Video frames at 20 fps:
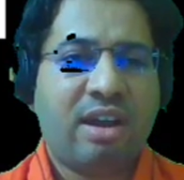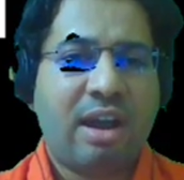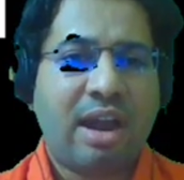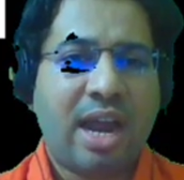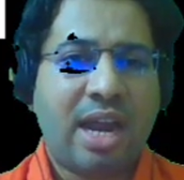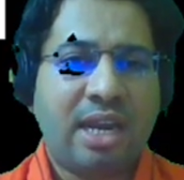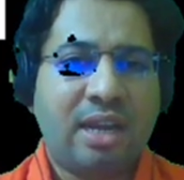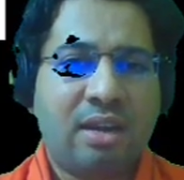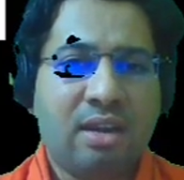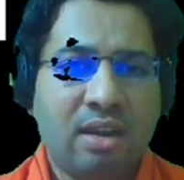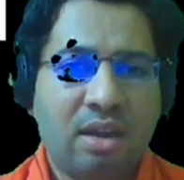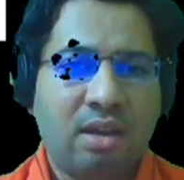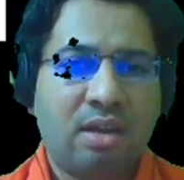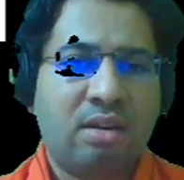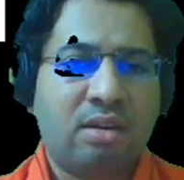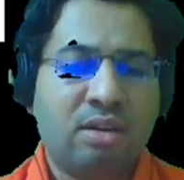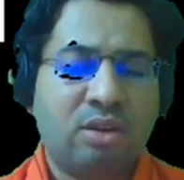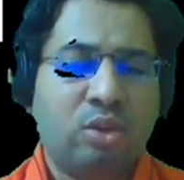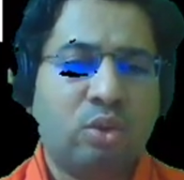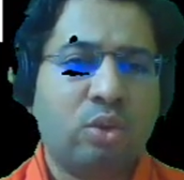and
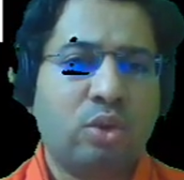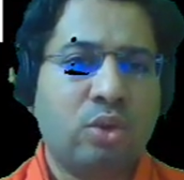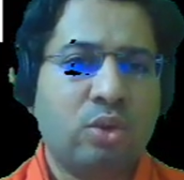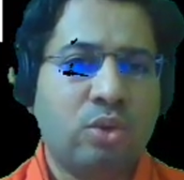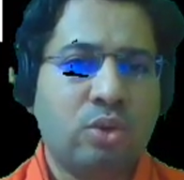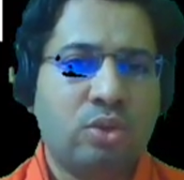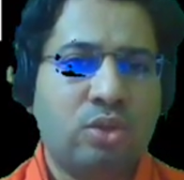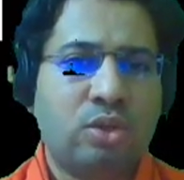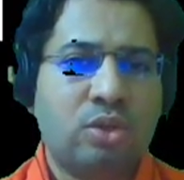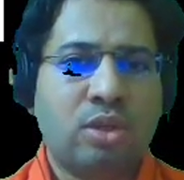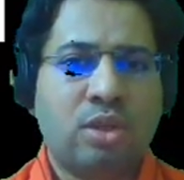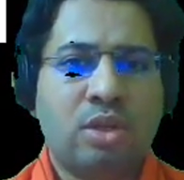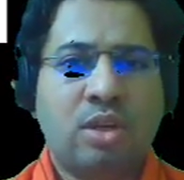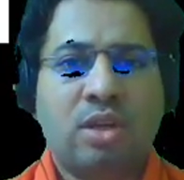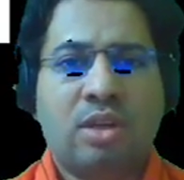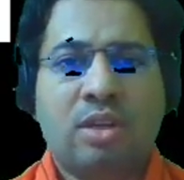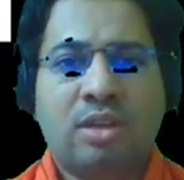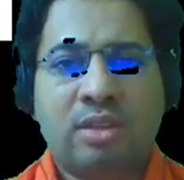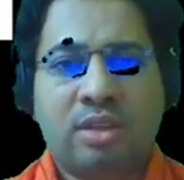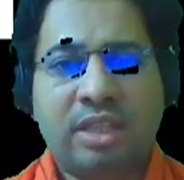learn to use
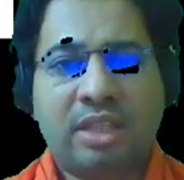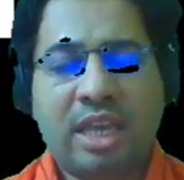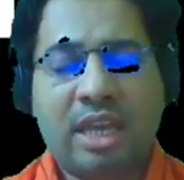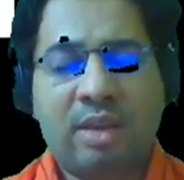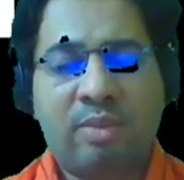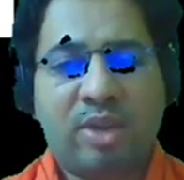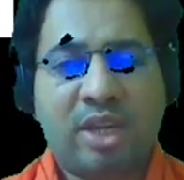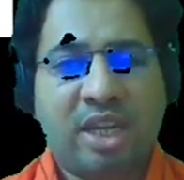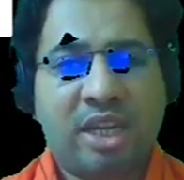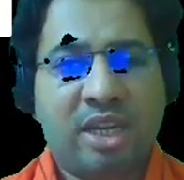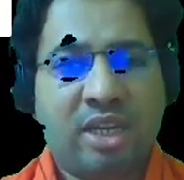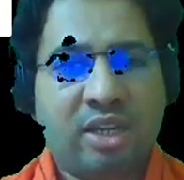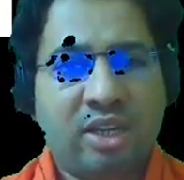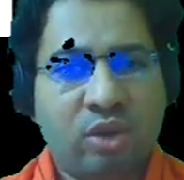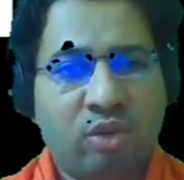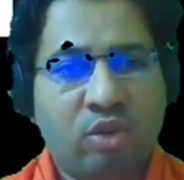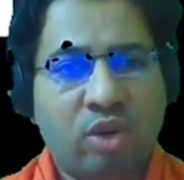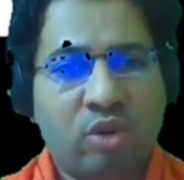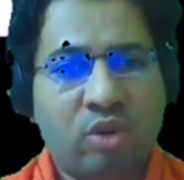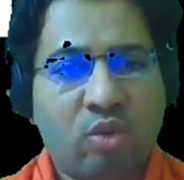them in
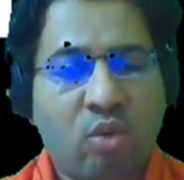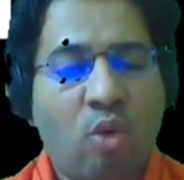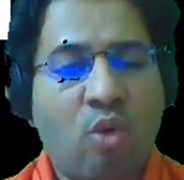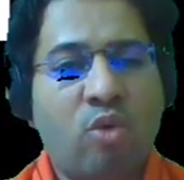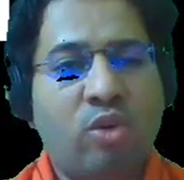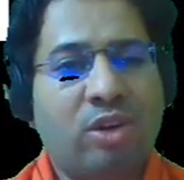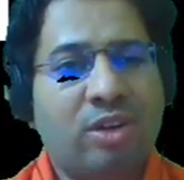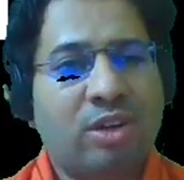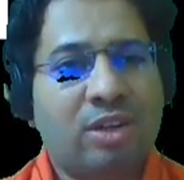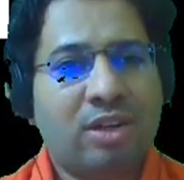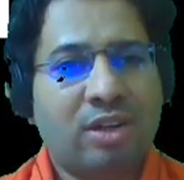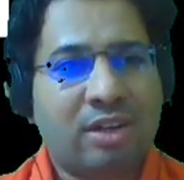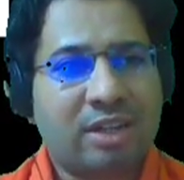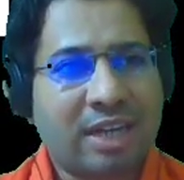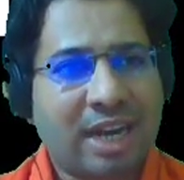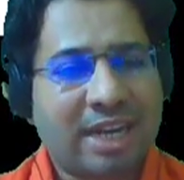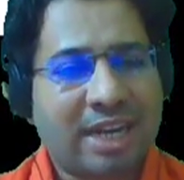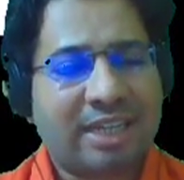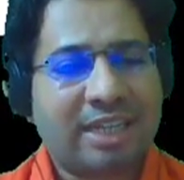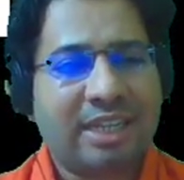your own
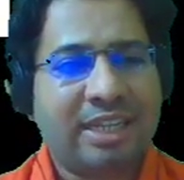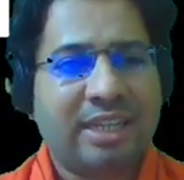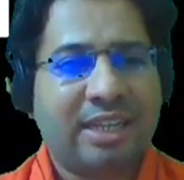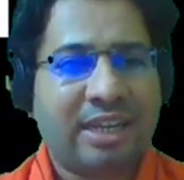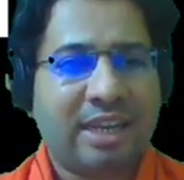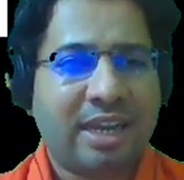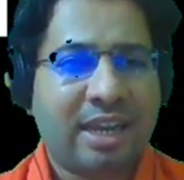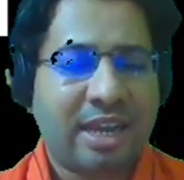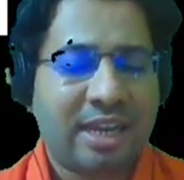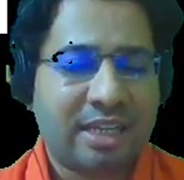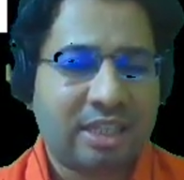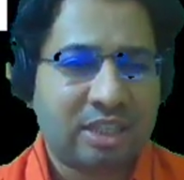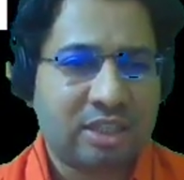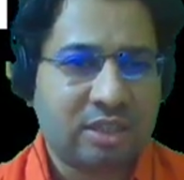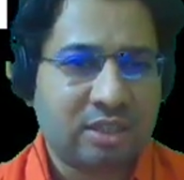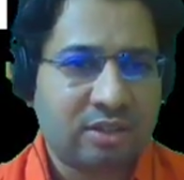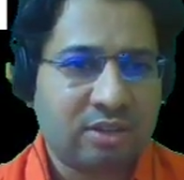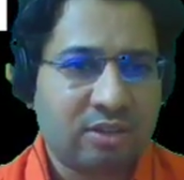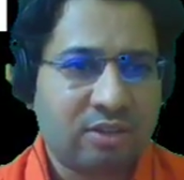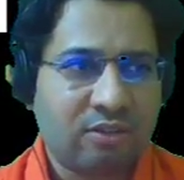writing and
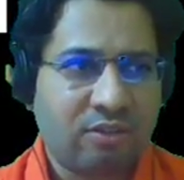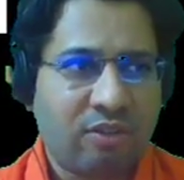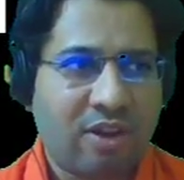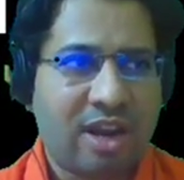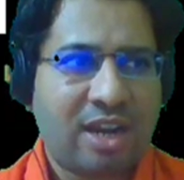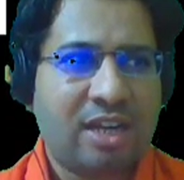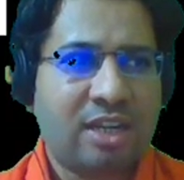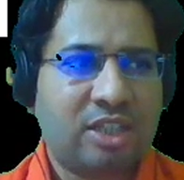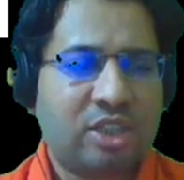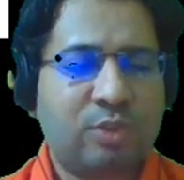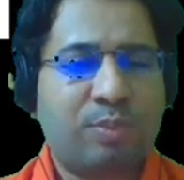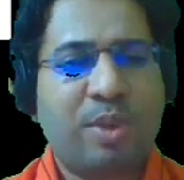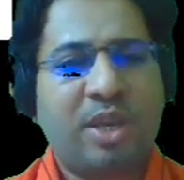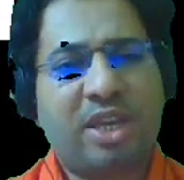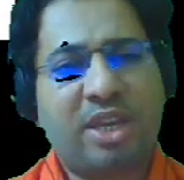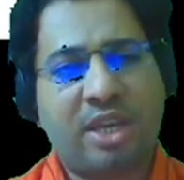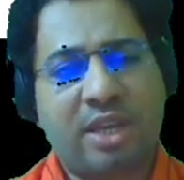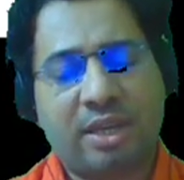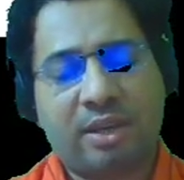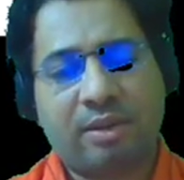while
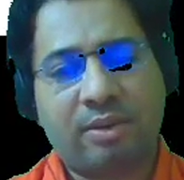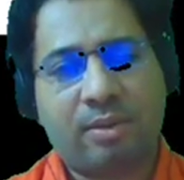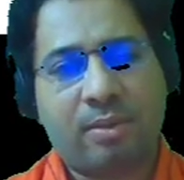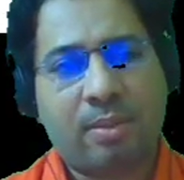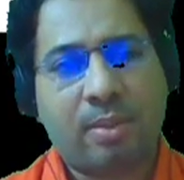speaking.